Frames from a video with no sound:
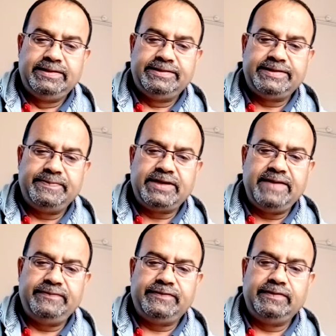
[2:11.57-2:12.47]

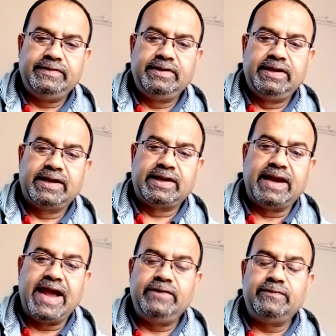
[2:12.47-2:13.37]
Sometimes
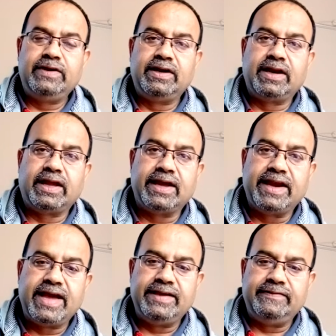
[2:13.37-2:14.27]
client will
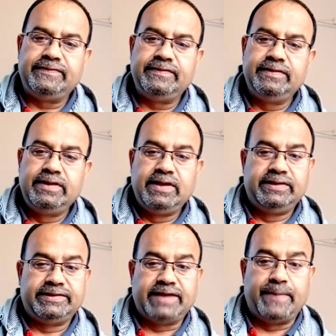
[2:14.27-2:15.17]
recognize
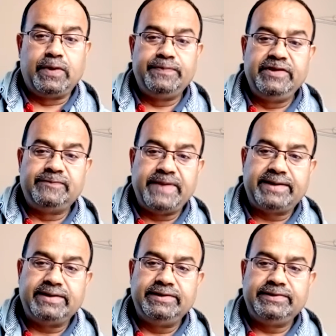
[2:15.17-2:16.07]
some of these
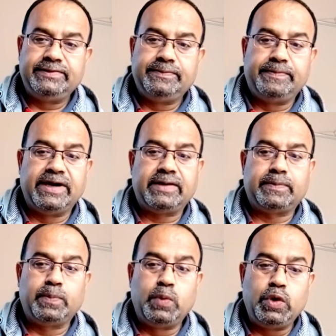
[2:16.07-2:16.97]
patterns, but
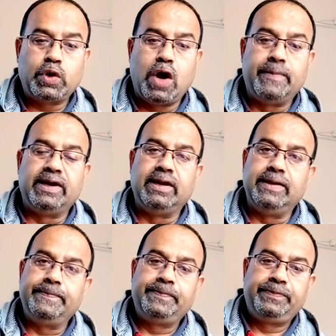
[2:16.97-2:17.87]
more
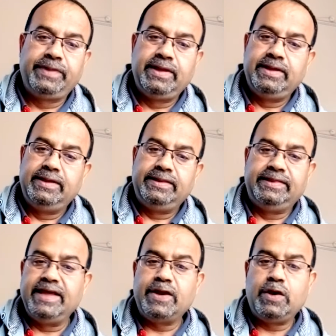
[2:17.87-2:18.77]
commonly
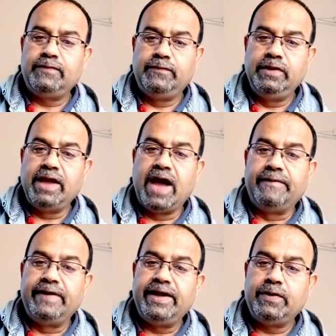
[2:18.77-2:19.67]
they are not fully
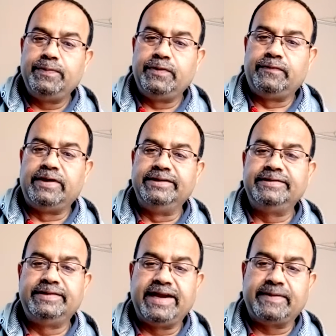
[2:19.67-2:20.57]
aware of the
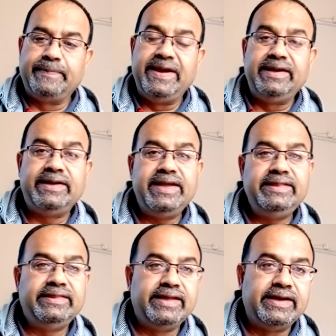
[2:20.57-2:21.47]
ones that
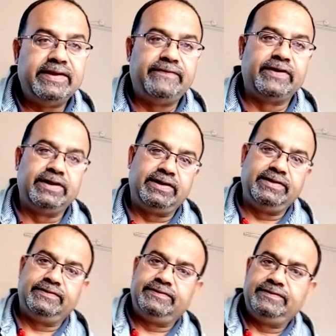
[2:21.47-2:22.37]
maintain their
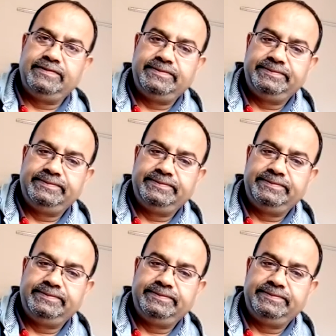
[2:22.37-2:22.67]
difficulties.